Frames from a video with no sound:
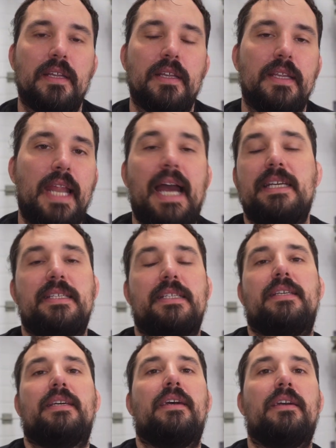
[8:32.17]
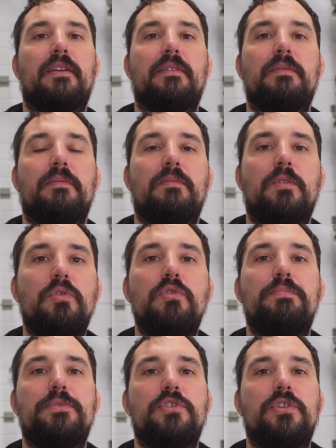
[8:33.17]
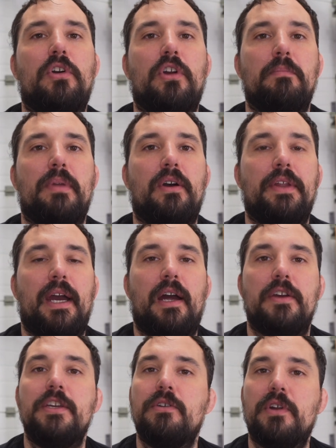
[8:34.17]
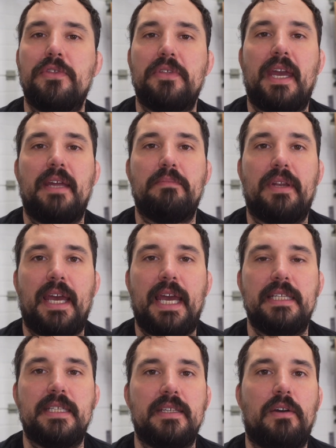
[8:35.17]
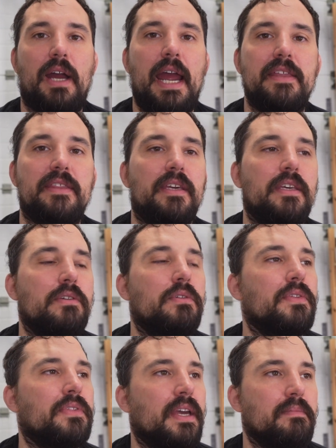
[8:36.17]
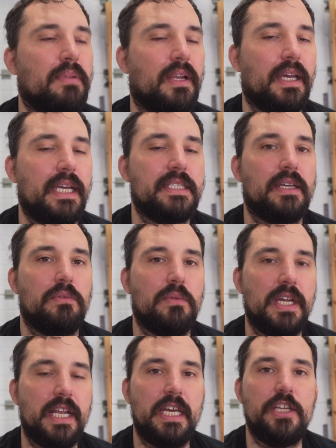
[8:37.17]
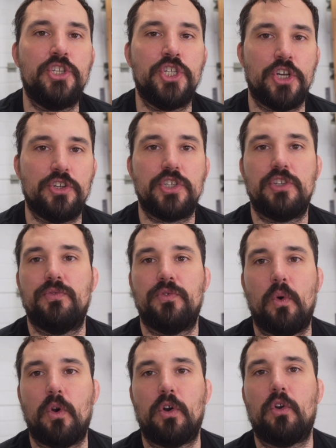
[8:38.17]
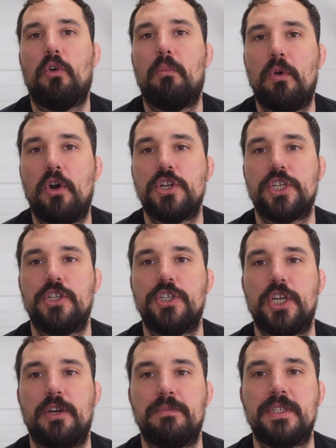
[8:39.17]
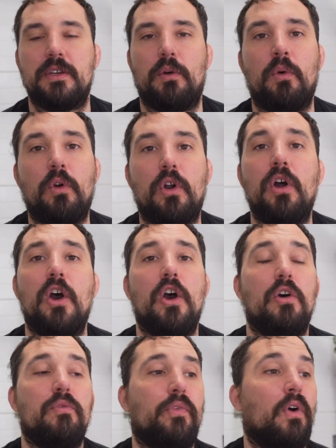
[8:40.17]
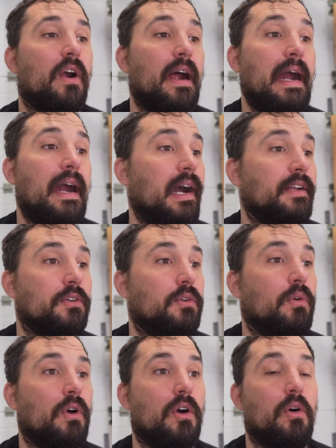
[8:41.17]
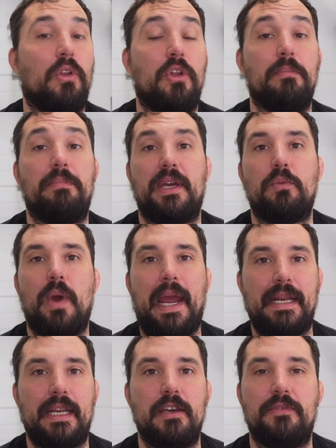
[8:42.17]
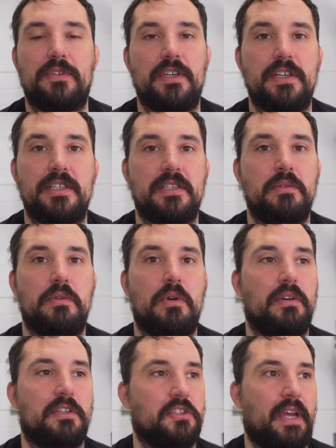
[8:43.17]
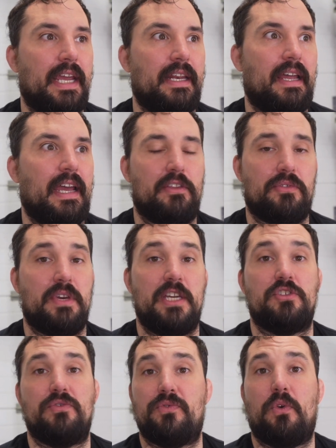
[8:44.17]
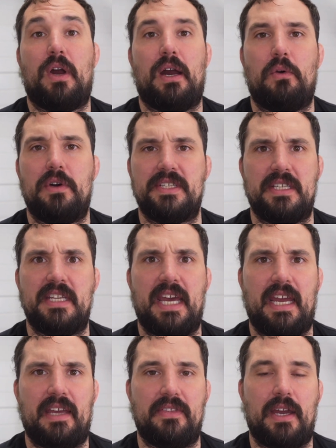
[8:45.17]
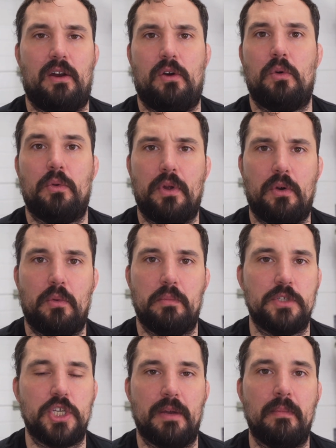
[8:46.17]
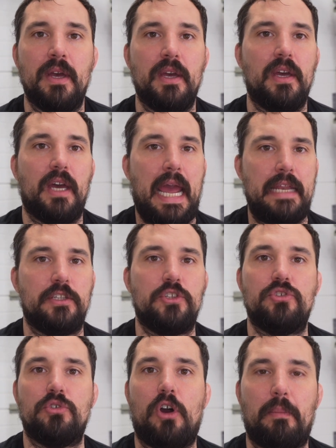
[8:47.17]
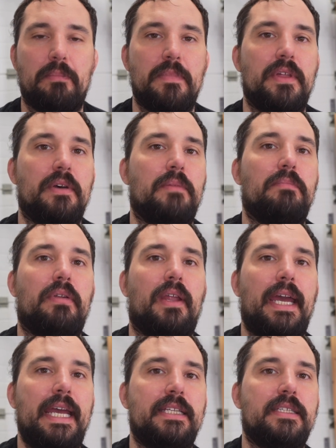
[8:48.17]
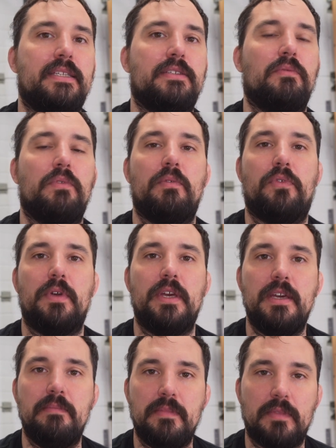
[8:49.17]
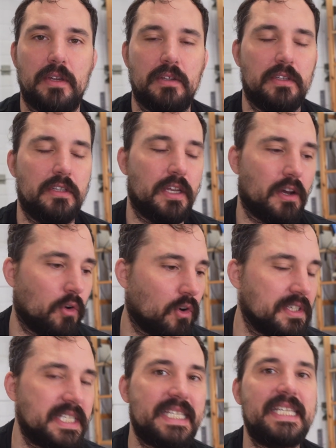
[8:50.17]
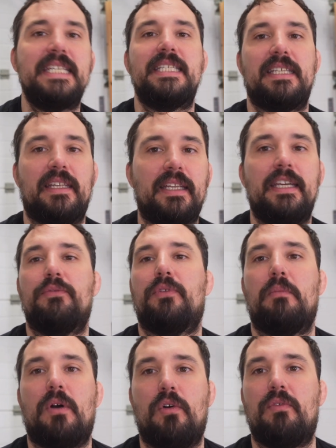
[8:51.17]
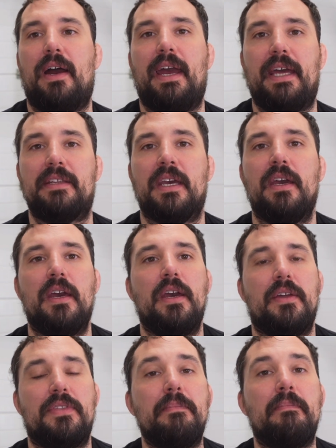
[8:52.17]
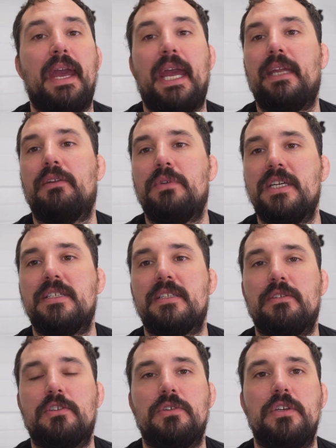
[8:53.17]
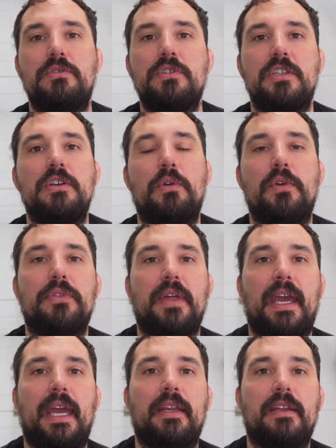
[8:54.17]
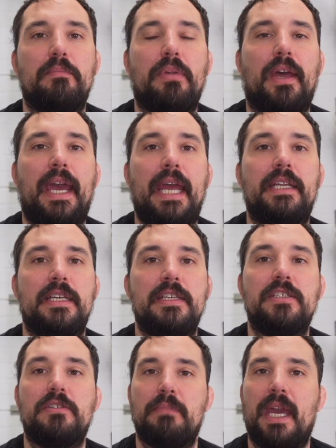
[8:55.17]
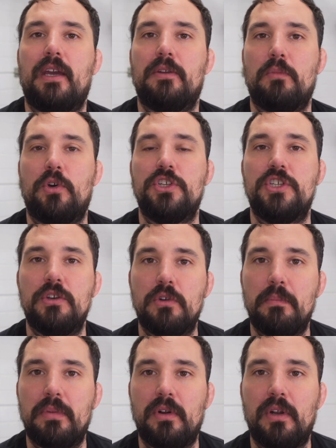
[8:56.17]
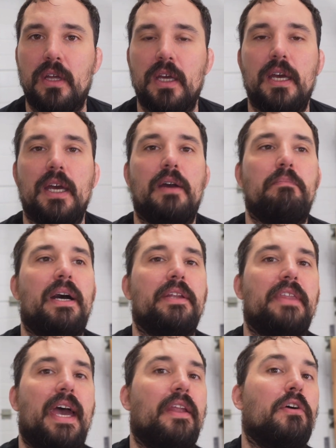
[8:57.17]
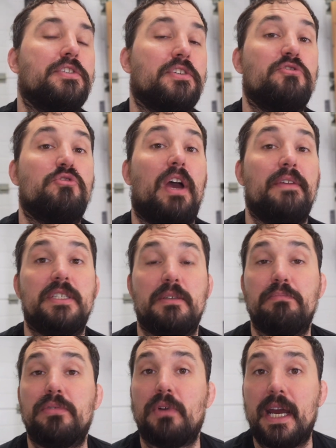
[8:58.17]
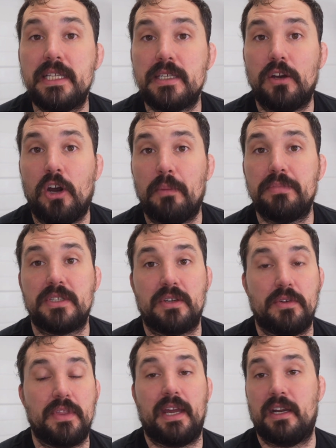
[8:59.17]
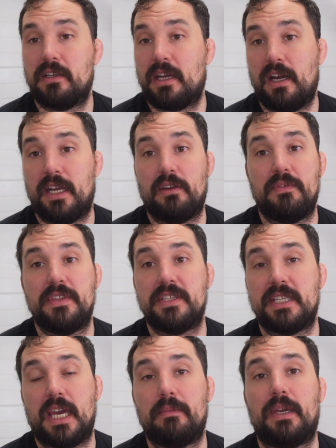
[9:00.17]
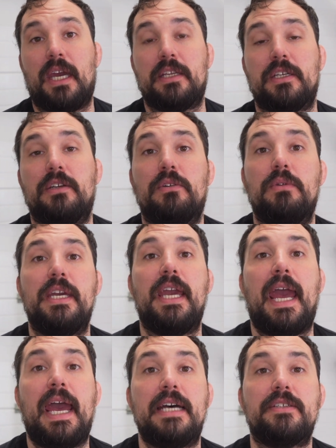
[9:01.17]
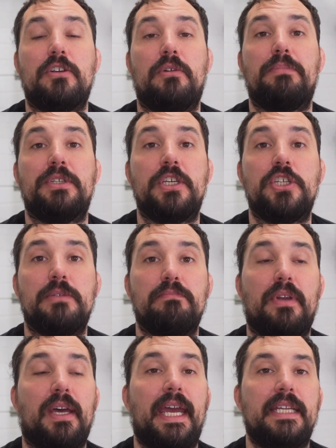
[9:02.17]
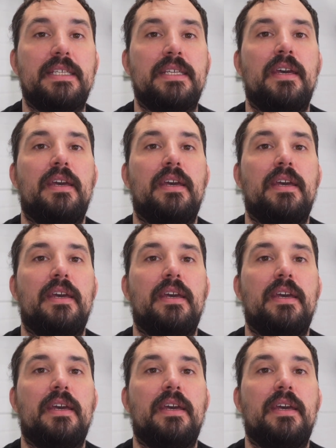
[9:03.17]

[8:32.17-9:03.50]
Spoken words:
Last group to talk about are urethane plates. Now, I think urethane plates are really just for commercial gyms or for hardcore Olympic weightlifters who train like 3 to 4 hours a day in their own home gym and drop the plates consistently from overhead. The main reason to use urethane in a plate is to make it more durable, but that also drives the price up, so they're kind of in the same category as competition plates,